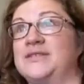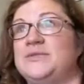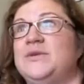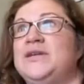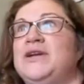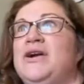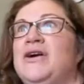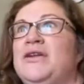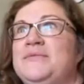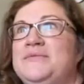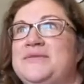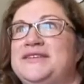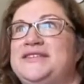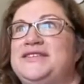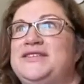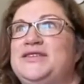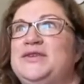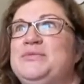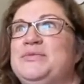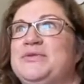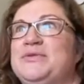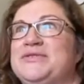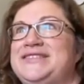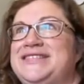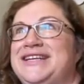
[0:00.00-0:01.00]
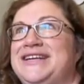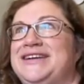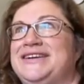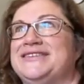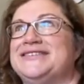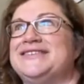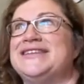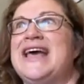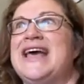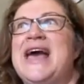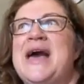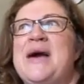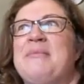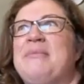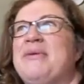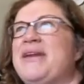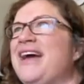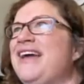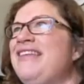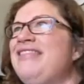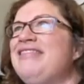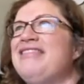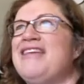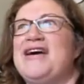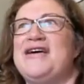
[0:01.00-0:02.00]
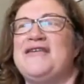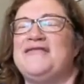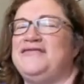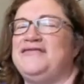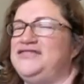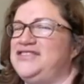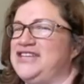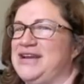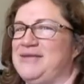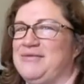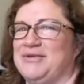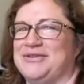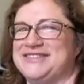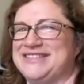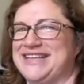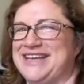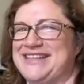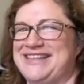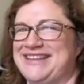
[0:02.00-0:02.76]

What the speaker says: We called them the super singers, but I love jammers. I think